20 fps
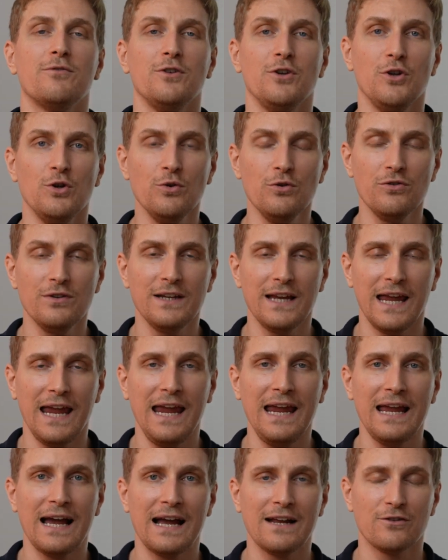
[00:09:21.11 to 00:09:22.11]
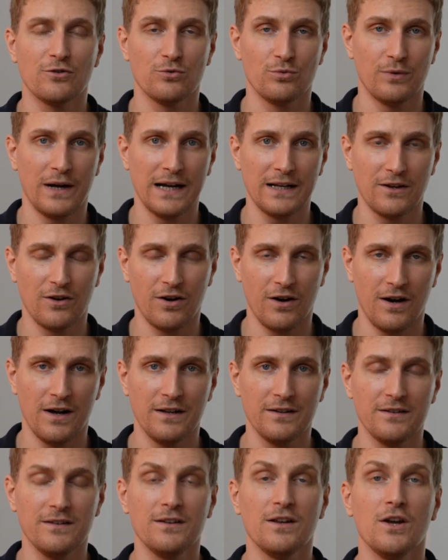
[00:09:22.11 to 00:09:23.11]
using AI to write
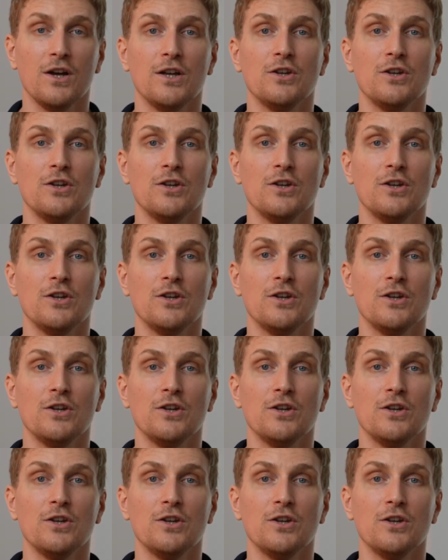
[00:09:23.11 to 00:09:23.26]
content,